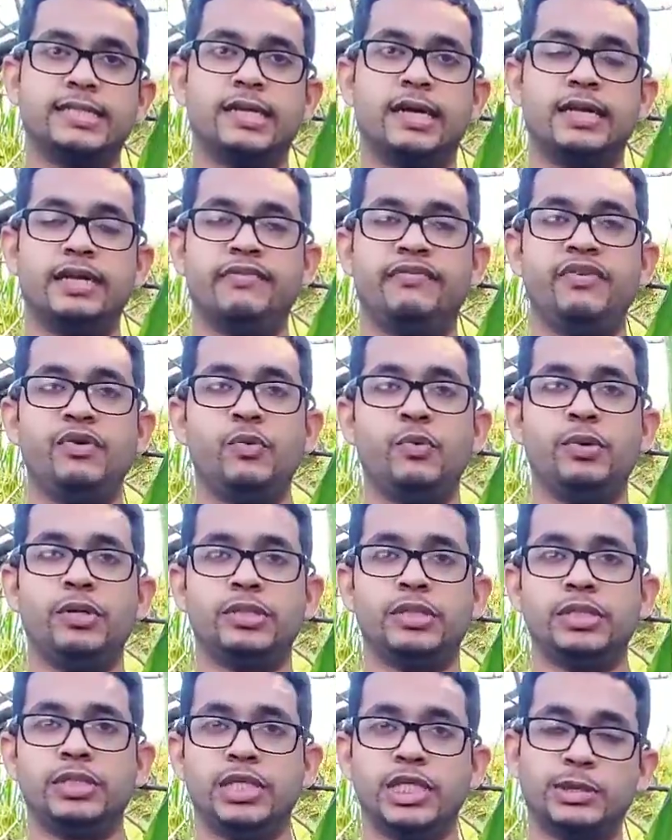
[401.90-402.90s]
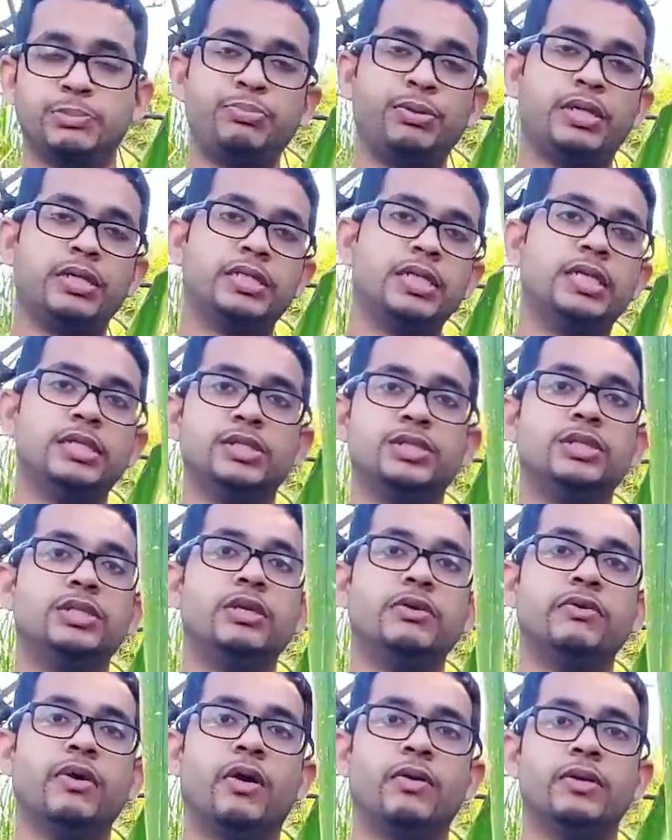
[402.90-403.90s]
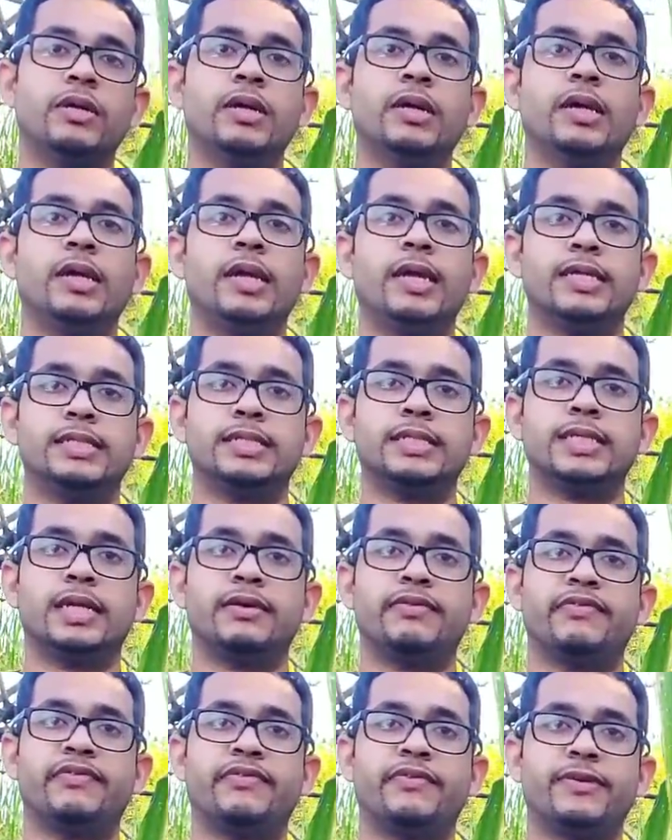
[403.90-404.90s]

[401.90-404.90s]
than if you were to just put it into the ground itself.